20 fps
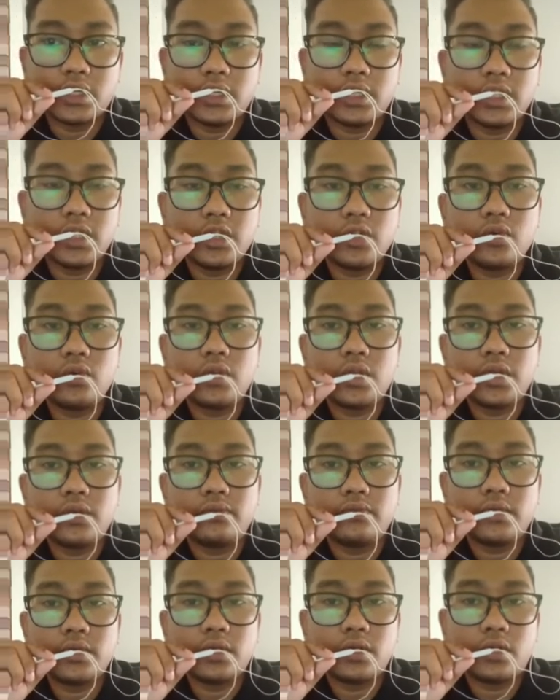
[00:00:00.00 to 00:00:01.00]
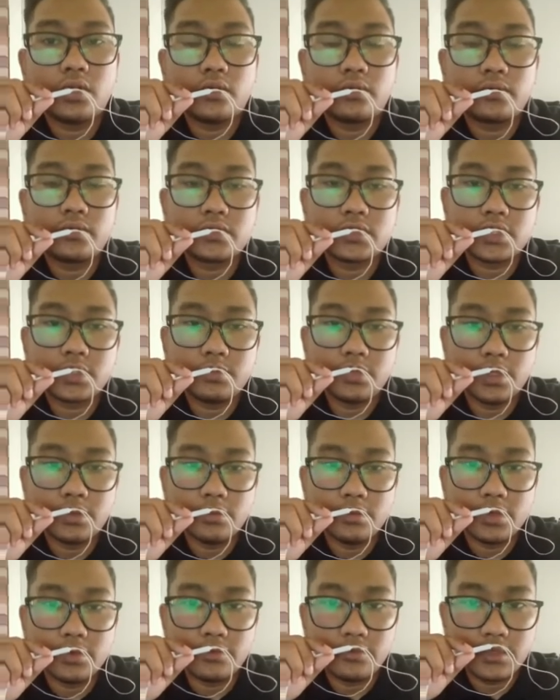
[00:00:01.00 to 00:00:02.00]
new level of
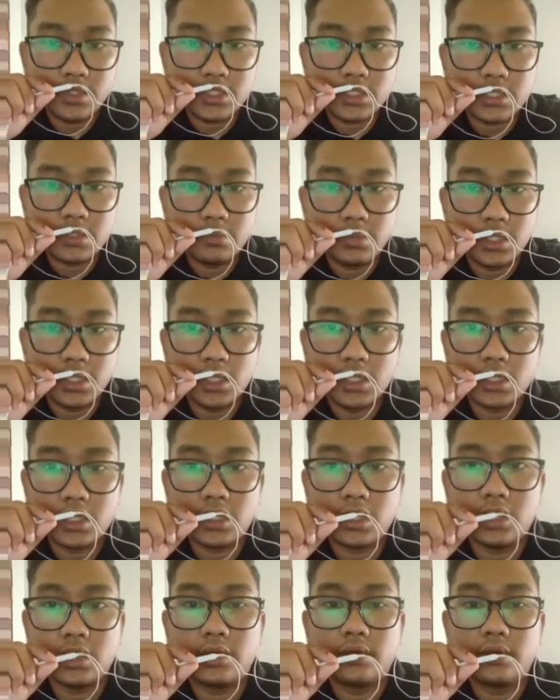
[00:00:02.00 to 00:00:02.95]
visibility.